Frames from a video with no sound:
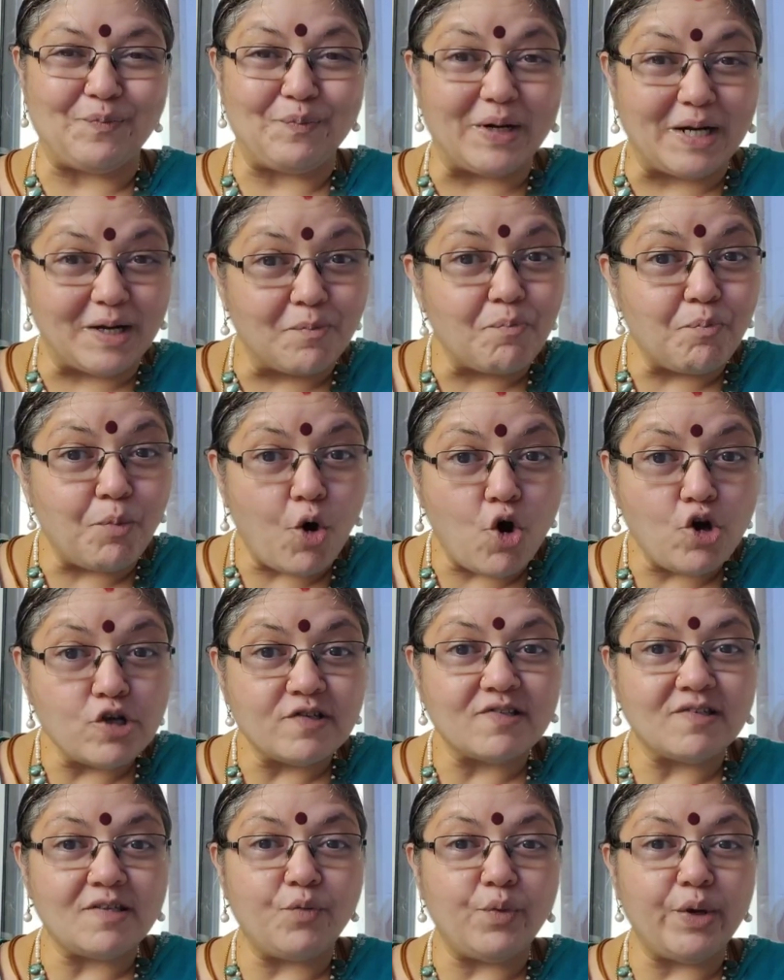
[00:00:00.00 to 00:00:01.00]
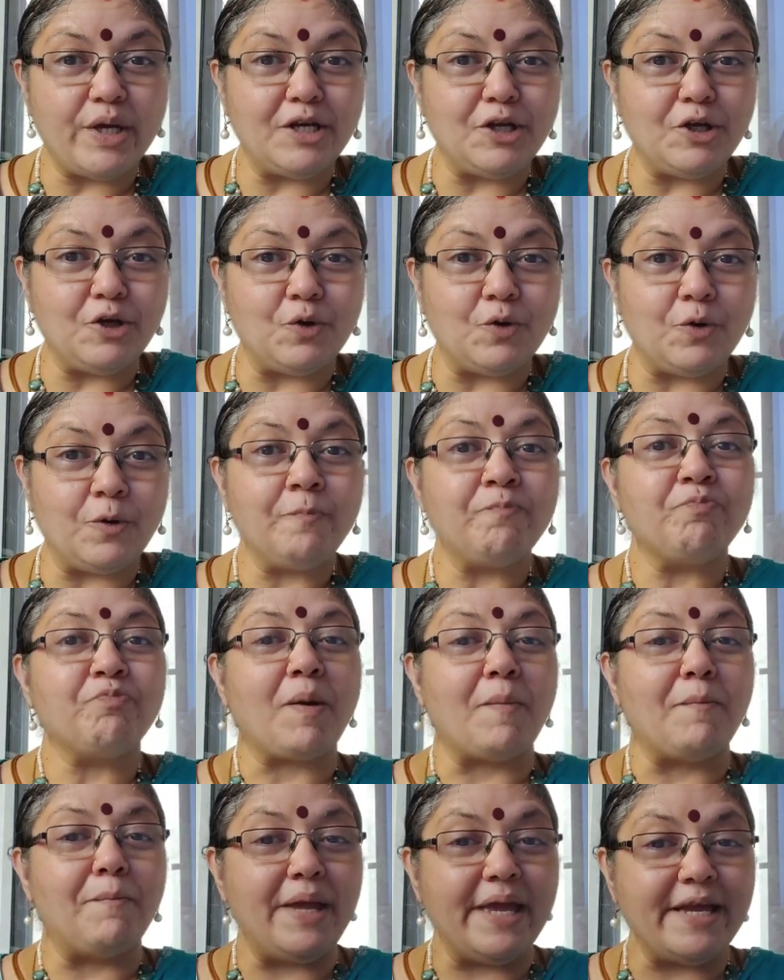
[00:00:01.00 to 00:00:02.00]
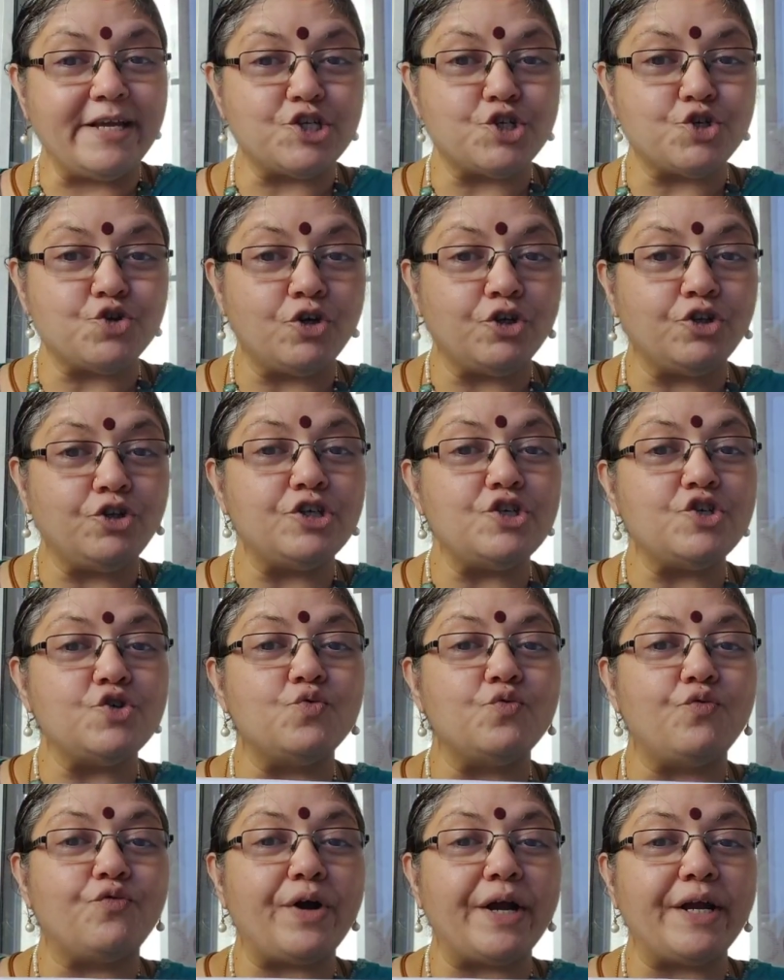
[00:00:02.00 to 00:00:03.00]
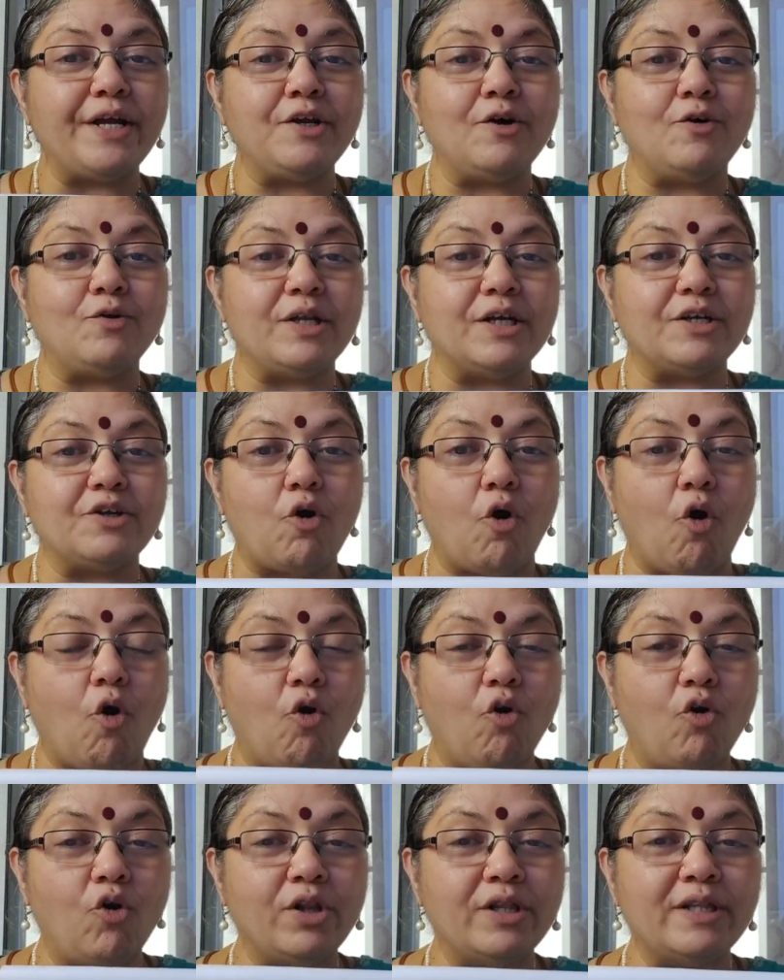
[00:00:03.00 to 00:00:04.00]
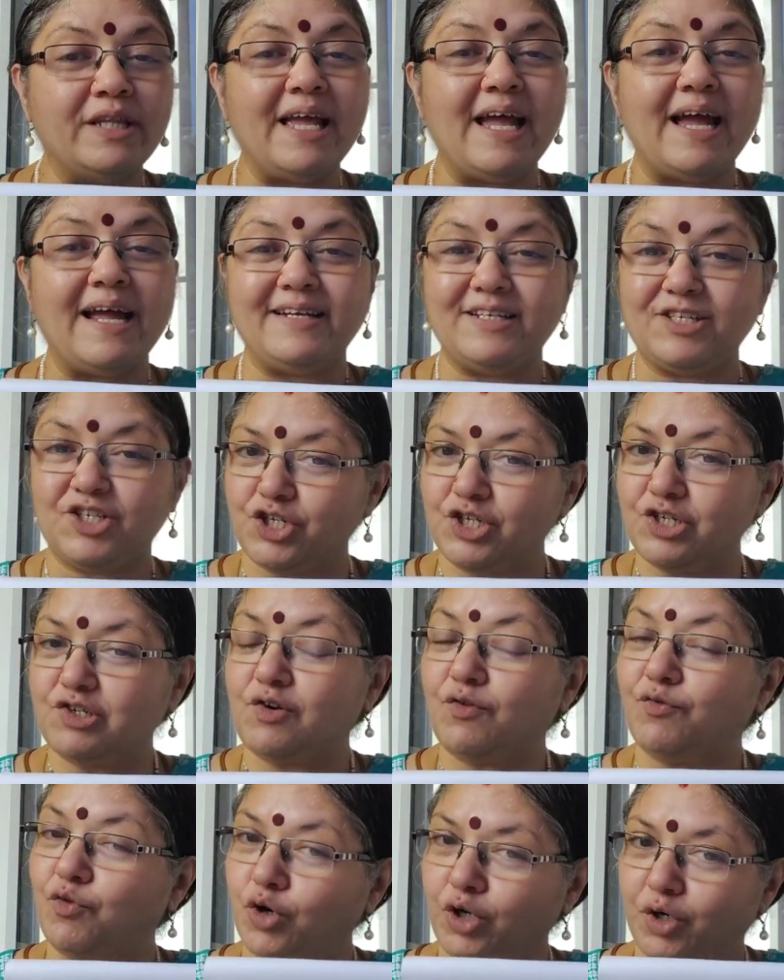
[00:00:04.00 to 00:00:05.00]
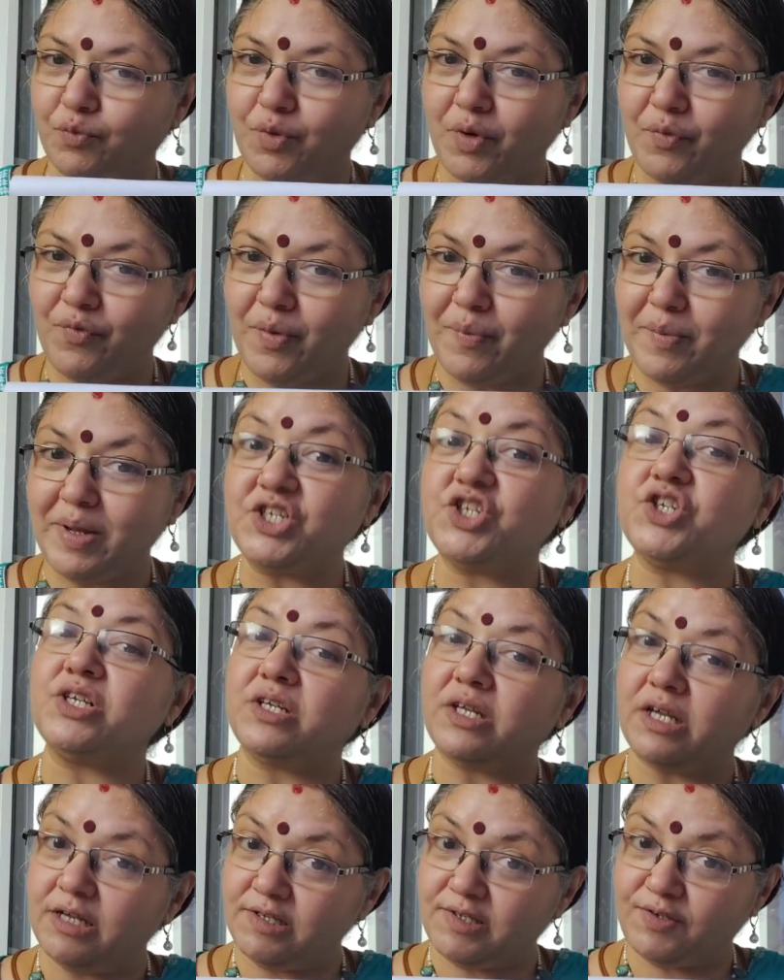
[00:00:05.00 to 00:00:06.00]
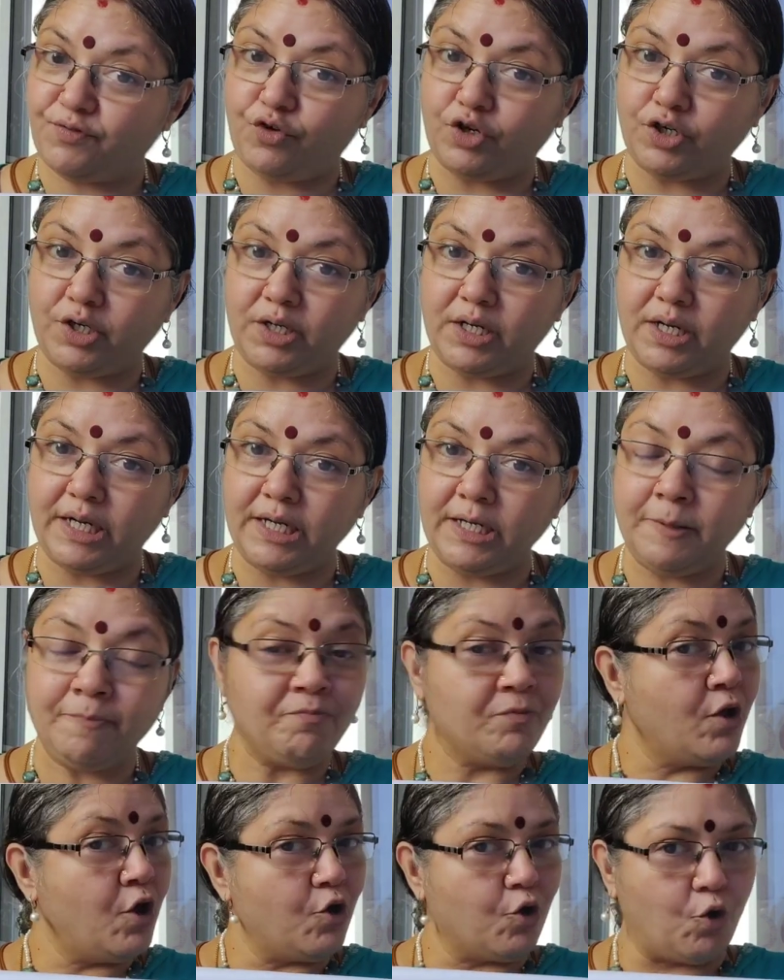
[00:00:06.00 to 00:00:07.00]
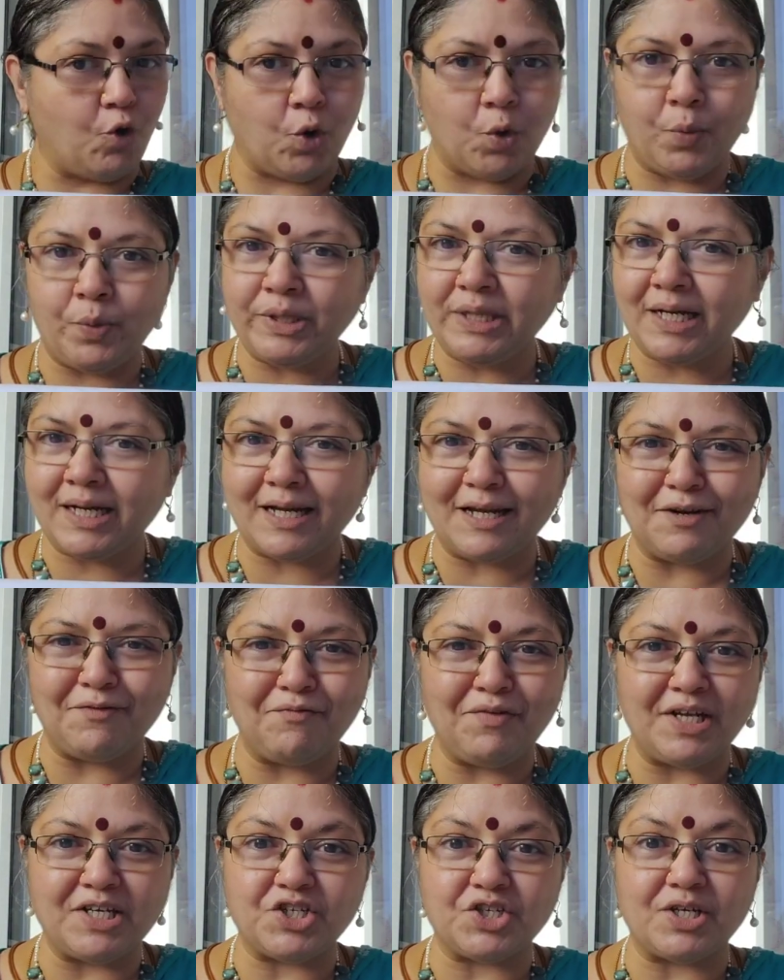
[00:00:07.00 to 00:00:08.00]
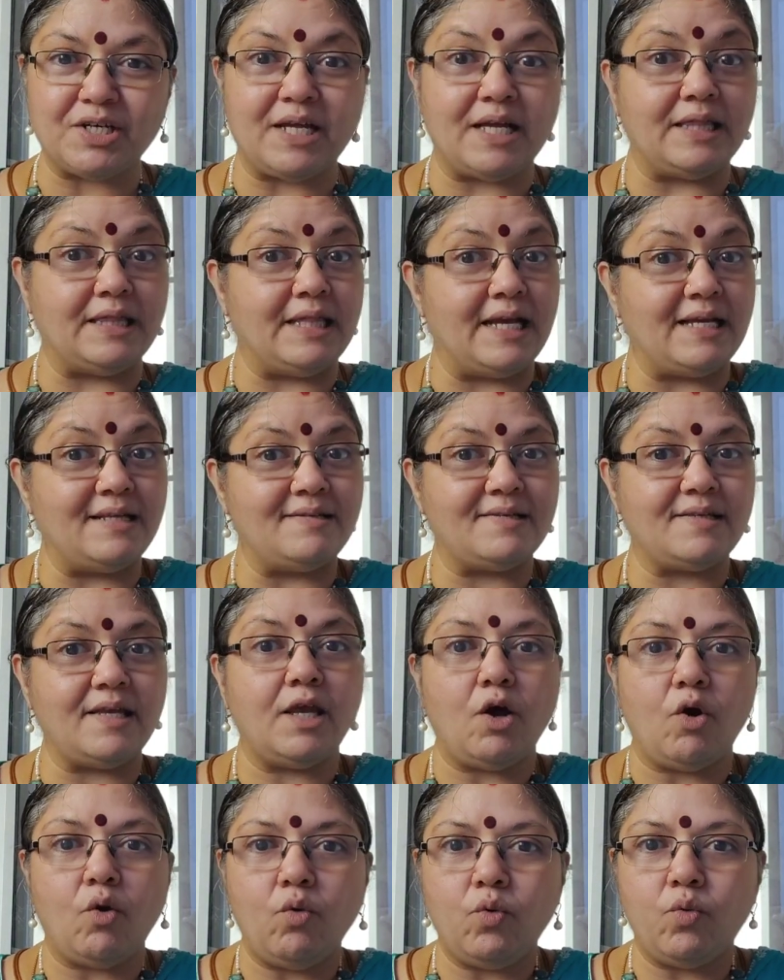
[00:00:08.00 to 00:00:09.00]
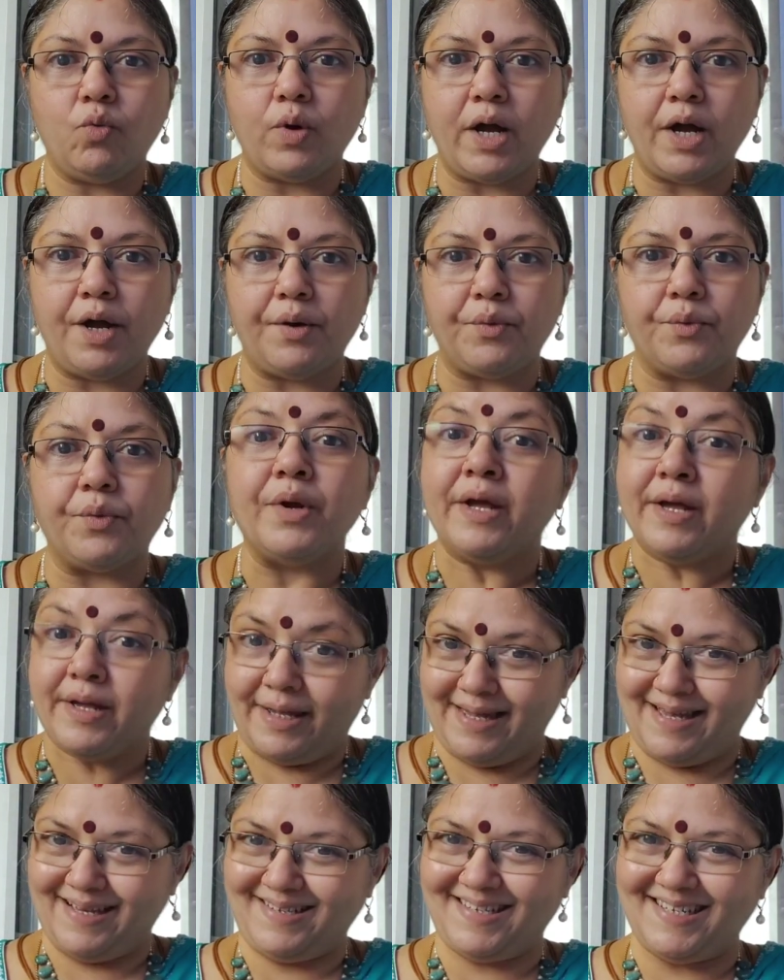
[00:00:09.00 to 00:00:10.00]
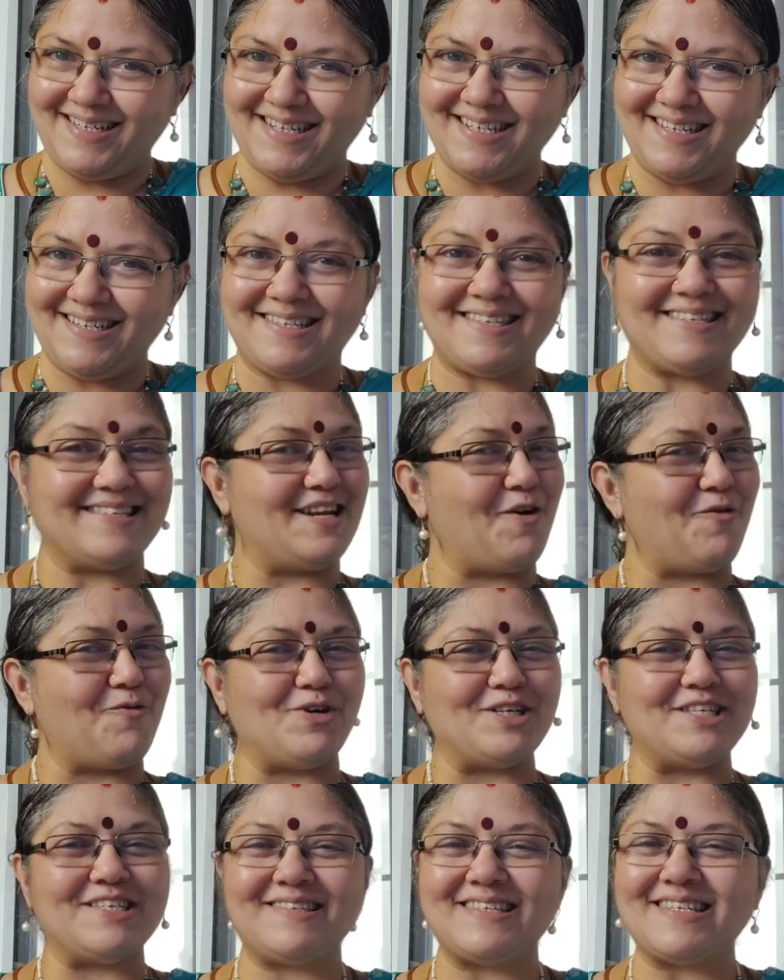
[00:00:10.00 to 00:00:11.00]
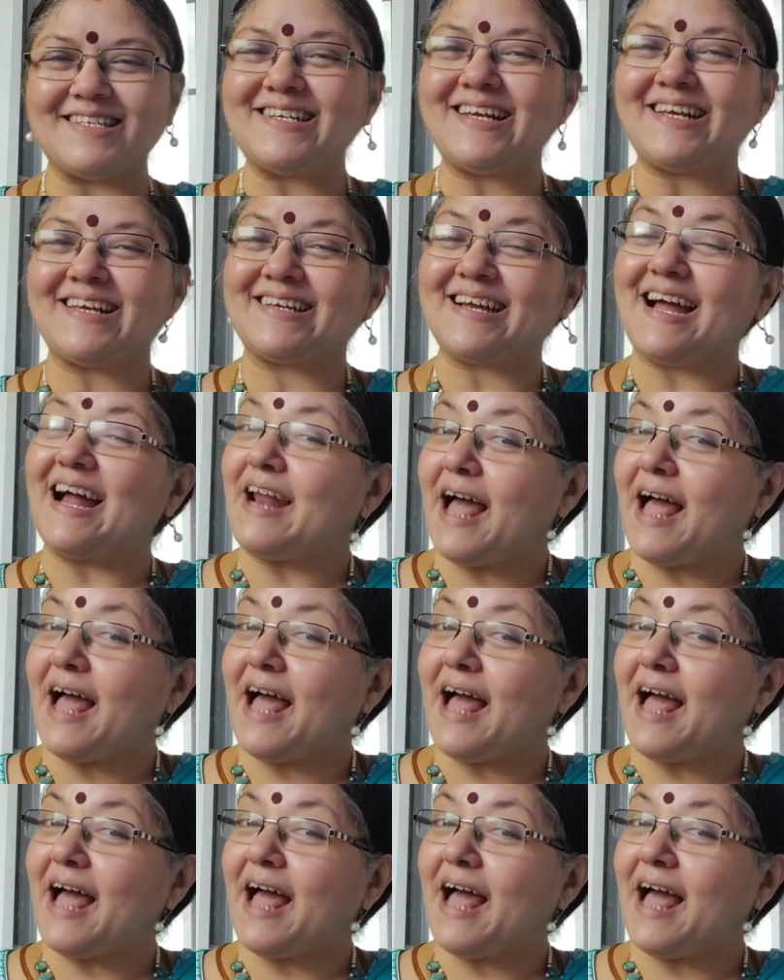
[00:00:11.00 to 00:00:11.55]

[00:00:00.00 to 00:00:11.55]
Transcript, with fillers: but pause the video make sure that you find out that all the additions of whatever we mentioned is 49 go with the conviction and then say, oh wow, yes it is. Now what's the trick?